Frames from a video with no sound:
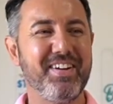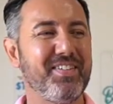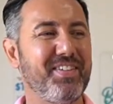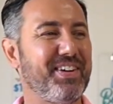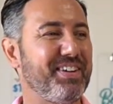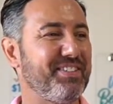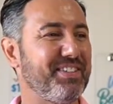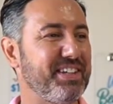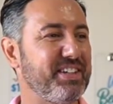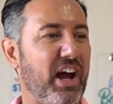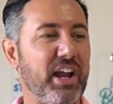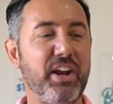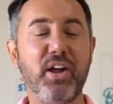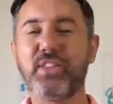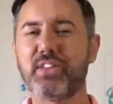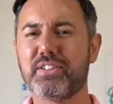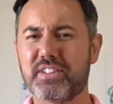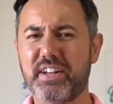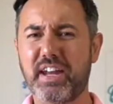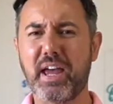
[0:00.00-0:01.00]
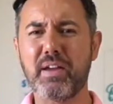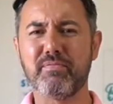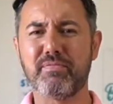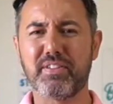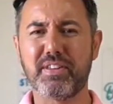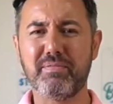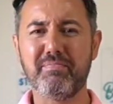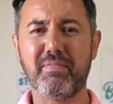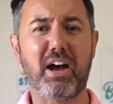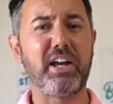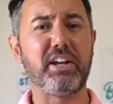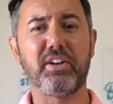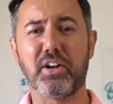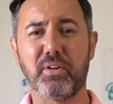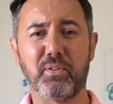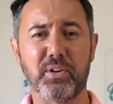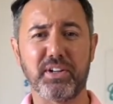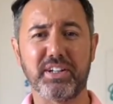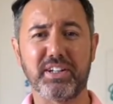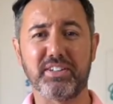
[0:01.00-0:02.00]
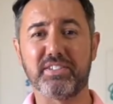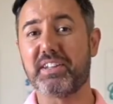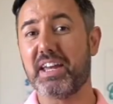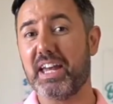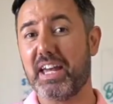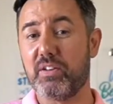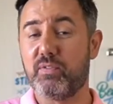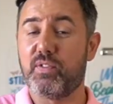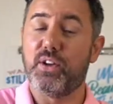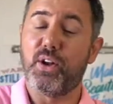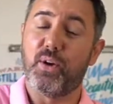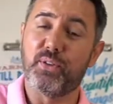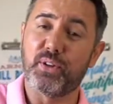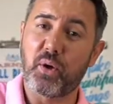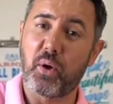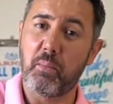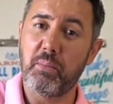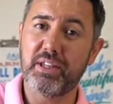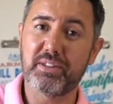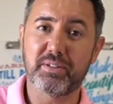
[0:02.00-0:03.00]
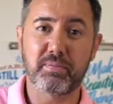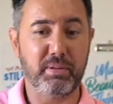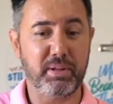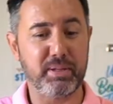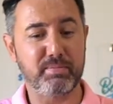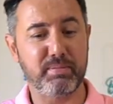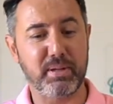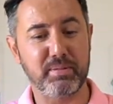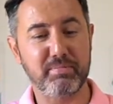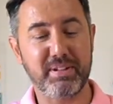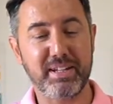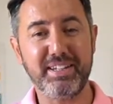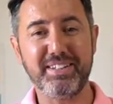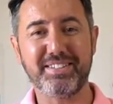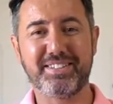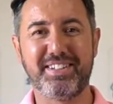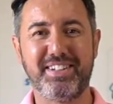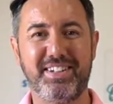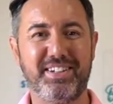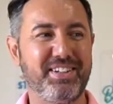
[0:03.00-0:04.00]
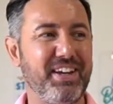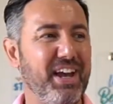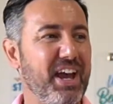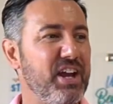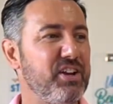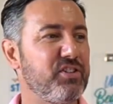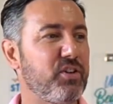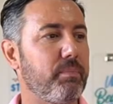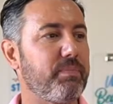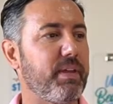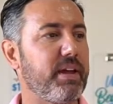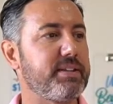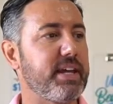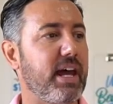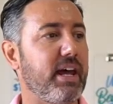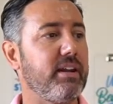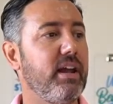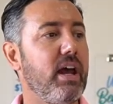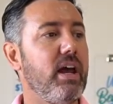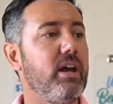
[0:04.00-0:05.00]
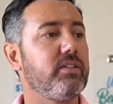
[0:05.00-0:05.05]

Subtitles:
Whatever, I know there's a name for them. I don't know what it is. Again, if you know in the comments, please, please, please drop that down.